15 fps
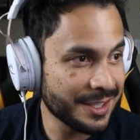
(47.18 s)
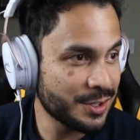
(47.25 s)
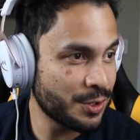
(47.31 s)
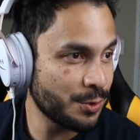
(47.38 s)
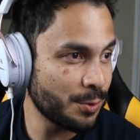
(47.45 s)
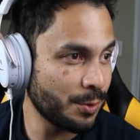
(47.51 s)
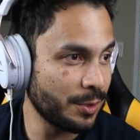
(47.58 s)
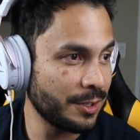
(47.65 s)

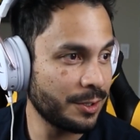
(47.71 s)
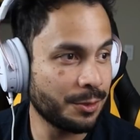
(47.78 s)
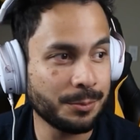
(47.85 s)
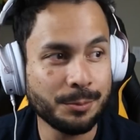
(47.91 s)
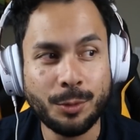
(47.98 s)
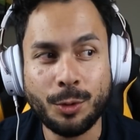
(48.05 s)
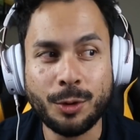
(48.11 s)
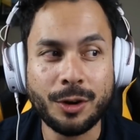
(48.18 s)
do a little
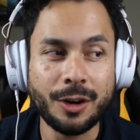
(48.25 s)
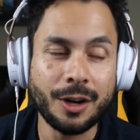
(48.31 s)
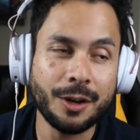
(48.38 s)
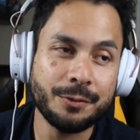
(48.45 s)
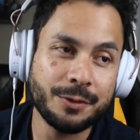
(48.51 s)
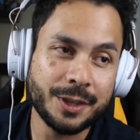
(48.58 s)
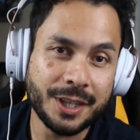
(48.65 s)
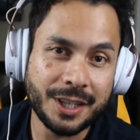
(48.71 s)
more
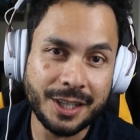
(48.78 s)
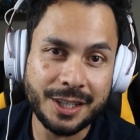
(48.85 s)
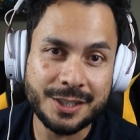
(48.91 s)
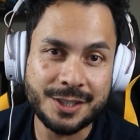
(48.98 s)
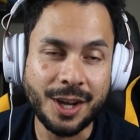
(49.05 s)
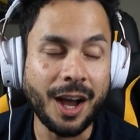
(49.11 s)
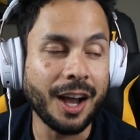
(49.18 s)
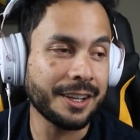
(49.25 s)
of the
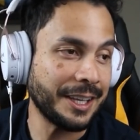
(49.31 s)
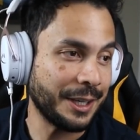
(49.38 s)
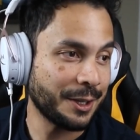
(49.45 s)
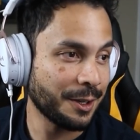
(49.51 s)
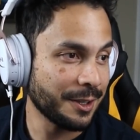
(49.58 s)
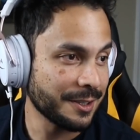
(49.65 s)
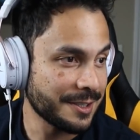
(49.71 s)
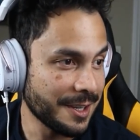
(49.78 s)
talking
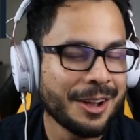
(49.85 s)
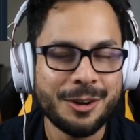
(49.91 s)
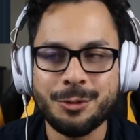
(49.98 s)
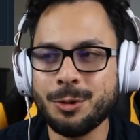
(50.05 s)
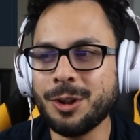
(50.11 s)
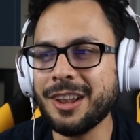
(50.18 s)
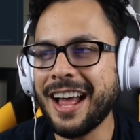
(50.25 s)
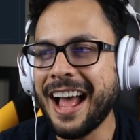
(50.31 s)
content.
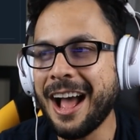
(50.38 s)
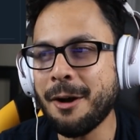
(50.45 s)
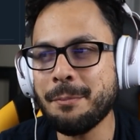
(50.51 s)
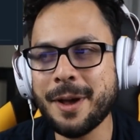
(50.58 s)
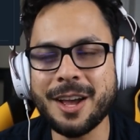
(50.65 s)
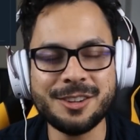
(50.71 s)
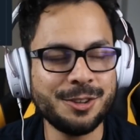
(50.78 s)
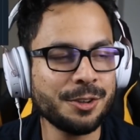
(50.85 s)
Well, how
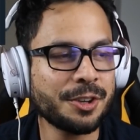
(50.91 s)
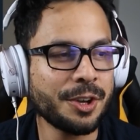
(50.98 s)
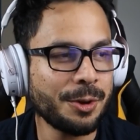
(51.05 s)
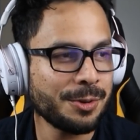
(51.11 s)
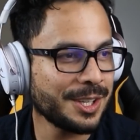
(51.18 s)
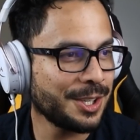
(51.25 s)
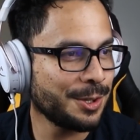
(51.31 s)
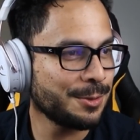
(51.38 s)
about you go
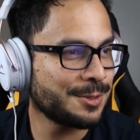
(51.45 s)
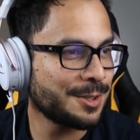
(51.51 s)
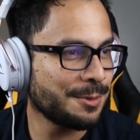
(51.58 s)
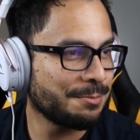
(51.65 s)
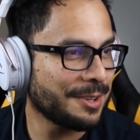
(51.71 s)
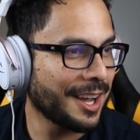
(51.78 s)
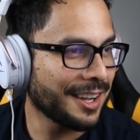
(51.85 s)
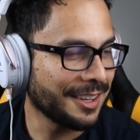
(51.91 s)
to
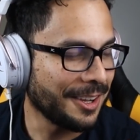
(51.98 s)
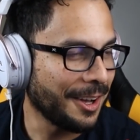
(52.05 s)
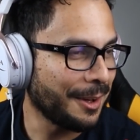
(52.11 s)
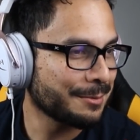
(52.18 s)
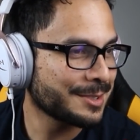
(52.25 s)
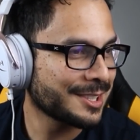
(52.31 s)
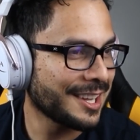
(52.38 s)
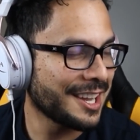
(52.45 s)

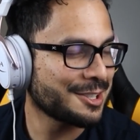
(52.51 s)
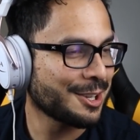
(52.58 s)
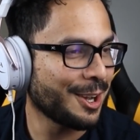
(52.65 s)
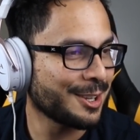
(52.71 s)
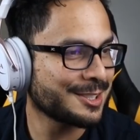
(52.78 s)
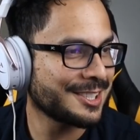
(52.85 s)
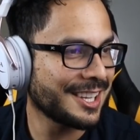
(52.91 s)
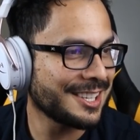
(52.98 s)

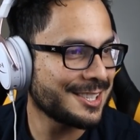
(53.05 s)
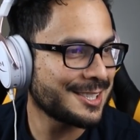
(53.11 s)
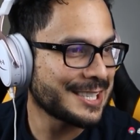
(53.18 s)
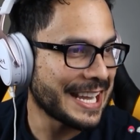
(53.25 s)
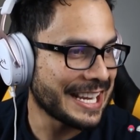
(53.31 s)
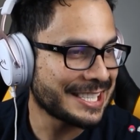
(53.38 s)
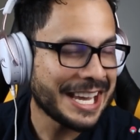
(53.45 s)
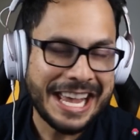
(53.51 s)

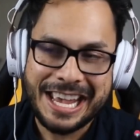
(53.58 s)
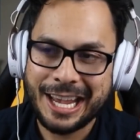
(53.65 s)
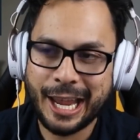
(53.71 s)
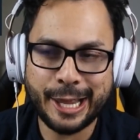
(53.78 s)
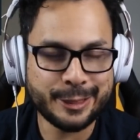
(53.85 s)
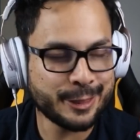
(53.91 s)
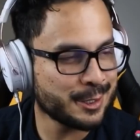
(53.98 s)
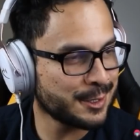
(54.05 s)
youtube.com/hugs86,
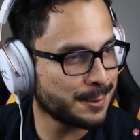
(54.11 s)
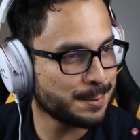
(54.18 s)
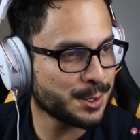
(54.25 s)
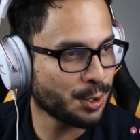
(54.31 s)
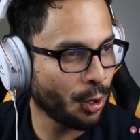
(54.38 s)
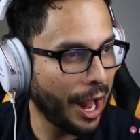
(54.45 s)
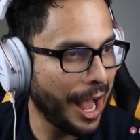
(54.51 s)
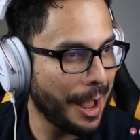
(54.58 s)
hit the
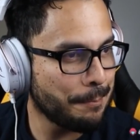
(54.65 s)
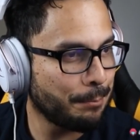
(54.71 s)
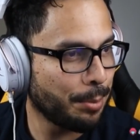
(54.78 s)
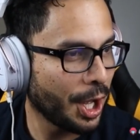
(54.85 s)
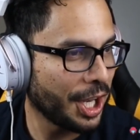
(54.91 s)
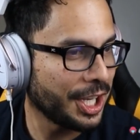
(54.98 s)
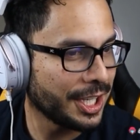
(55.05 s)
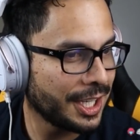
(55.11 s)
subscribe
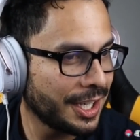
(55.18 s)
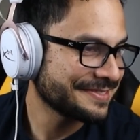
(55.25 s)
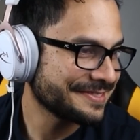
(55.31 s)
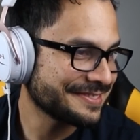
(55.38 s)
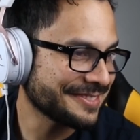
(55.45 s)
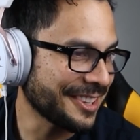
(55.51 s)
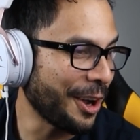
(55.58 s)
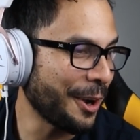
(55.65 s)
button.
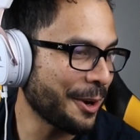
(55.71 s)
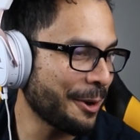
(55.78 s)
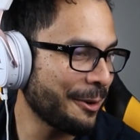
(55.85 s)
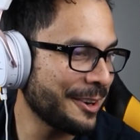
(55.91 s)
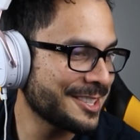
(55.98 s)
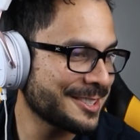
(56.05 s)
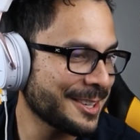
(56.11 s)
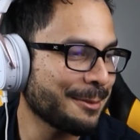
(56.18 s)
Oh, you're
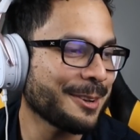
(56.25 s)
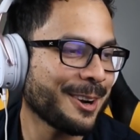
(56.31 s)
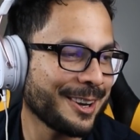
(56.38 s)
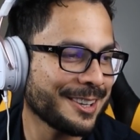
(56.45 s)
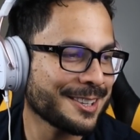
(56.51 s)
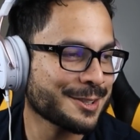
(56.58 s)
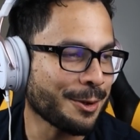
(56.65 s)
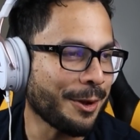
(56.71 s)
already subbed? All
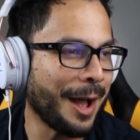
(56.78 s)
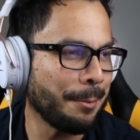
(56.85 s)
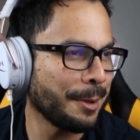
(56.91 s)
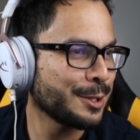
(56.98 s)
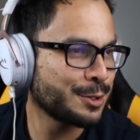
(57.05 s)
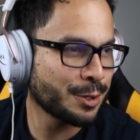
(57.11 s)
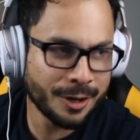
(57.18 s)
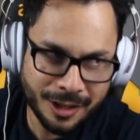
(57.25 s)
right, let's go. How about
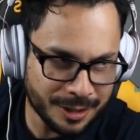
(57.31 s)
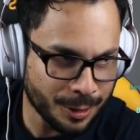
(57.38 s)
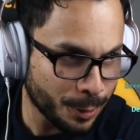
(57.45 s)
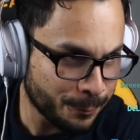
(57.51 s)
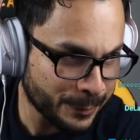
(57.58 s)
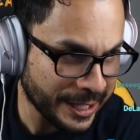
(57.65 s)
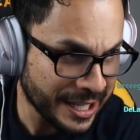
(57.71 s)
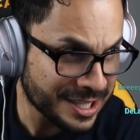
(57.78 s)
you turn on the
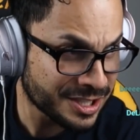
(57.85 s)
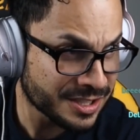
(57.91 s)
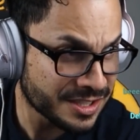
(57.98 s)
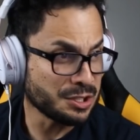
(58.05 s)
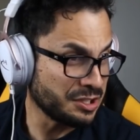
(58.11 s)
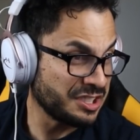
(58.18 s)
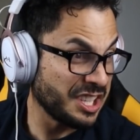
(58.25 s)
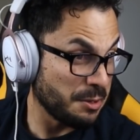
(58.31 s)

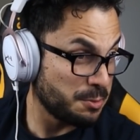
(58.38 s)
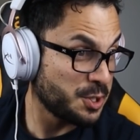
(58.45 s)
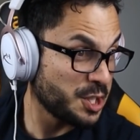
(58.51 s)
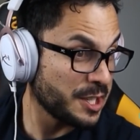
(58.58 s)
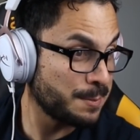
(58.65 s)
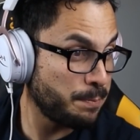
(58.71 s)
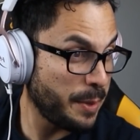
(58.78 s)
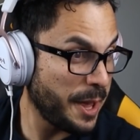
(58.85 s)
notifications? Them
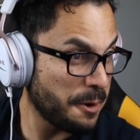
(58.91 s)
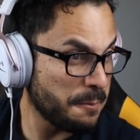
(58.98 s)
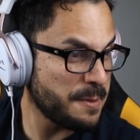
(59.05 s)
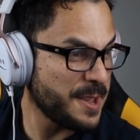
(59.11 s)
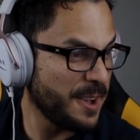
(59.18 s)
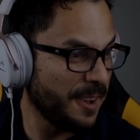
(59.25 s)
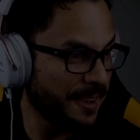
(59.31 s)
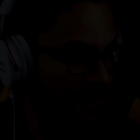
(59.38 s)
better
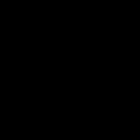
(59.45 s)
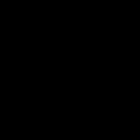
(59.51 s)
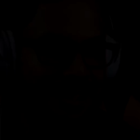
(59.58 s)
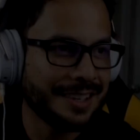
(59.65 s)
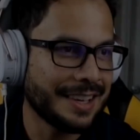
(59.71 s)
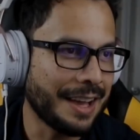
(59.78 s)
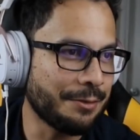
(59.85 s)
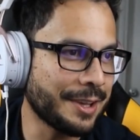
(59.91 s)
be on.
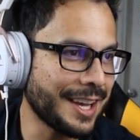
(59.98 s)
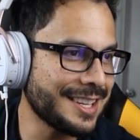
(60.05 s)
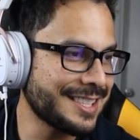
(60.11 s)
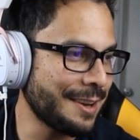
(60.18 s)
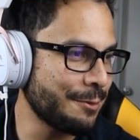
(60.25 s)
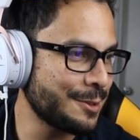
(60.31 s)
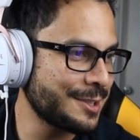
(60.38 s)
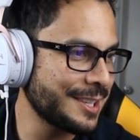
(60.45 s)
Have you guys
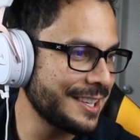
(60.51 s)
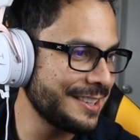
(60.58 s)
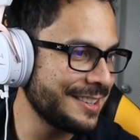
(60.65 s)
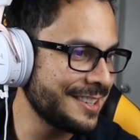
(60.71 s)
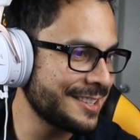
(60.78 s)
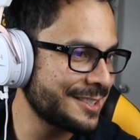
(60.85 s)
ever seen this